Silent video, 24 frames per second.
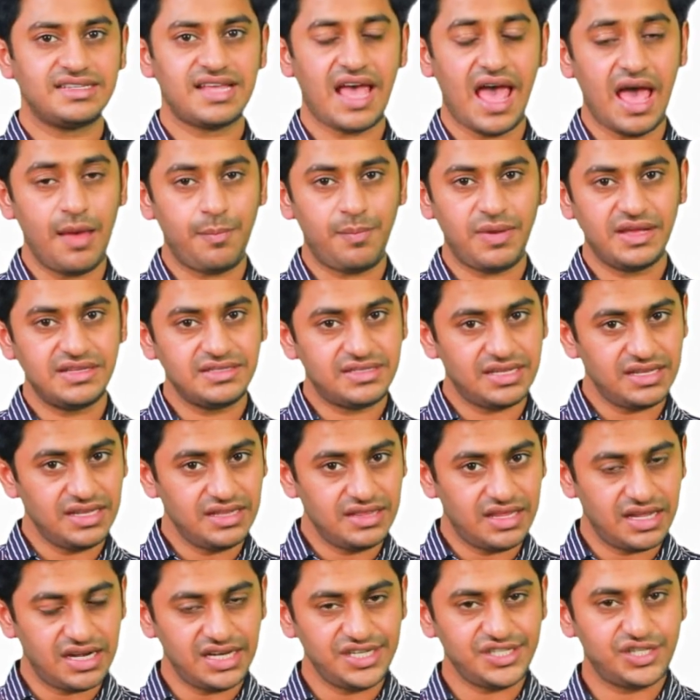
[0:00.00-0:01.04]
happens in
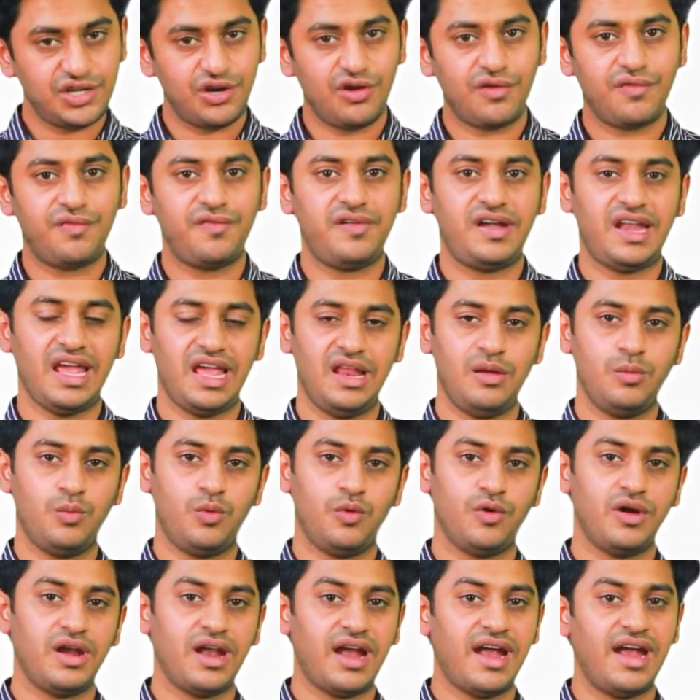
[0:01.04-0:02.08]
the region of tailbone,